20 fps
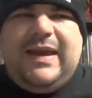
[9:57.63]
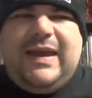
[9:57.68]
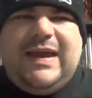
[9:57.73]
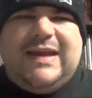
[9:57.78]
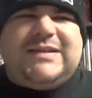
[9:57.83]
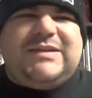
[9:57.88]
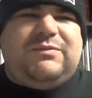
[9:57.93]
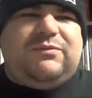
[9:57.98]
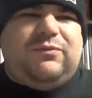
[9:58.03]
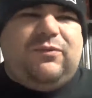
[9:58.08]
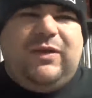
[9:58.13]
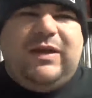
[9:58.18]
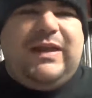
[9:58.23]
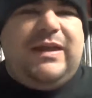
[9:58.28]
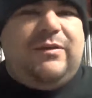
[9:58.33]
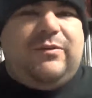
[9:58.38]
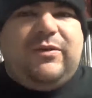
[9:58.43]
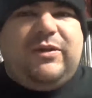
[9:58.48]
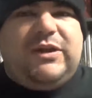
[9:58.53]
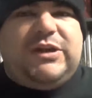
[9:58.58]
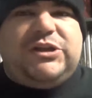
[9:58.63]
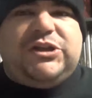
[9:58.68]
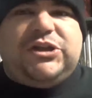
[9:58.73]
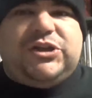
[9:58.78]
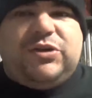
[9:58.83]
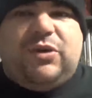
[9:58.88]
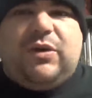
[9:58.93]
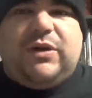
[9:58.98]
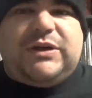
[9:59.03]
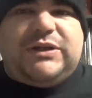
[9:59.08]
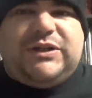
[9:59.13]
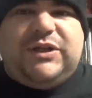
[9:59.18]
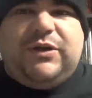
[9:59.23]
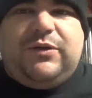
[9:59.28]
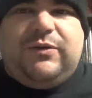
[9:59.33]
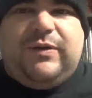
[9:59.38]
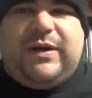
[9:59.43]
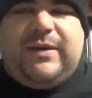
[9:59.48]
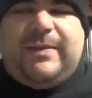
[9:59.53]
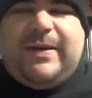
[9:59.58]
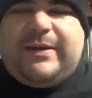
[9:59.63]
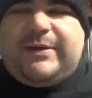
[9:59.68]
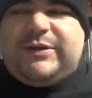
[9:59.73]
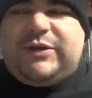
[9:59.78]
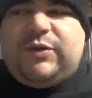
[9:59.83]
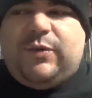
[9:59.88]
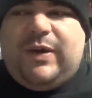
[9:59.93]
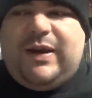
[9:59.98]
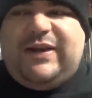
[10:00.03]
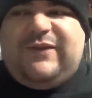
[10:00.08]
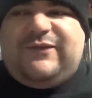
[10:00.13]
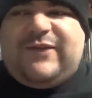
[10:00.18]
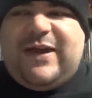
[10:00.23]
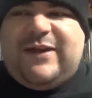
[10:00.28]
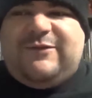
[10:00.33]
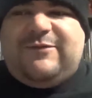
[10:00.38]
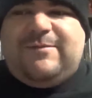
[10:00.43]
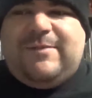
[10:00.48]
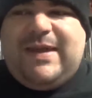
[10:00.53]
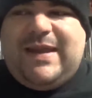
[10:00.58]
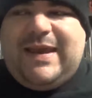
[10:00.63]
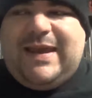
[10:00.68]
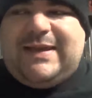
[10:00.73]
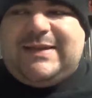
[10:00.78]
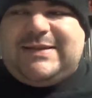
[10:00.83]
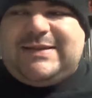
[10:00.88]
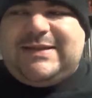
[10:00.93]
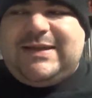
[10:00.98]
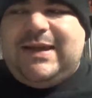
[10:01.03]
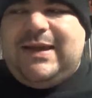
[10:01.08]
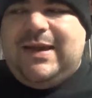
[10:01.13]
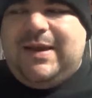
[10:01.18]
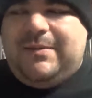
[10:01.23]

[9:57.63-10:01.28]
It's really, really short too, at about 25 minutes,